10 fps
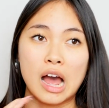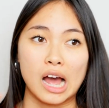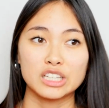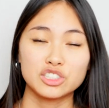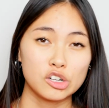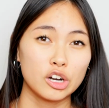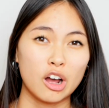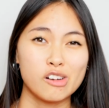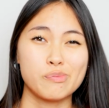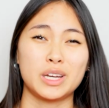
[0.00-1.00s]
I started
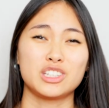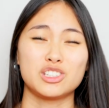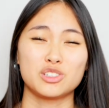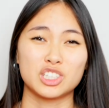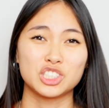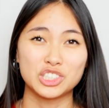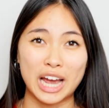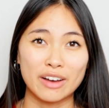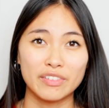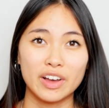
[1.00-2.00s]
off by using
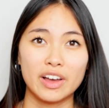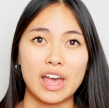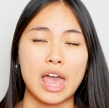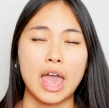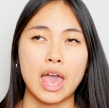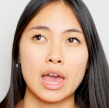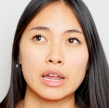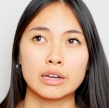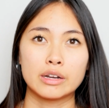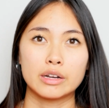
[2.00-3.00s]
Java
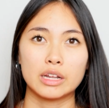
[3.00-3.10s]
and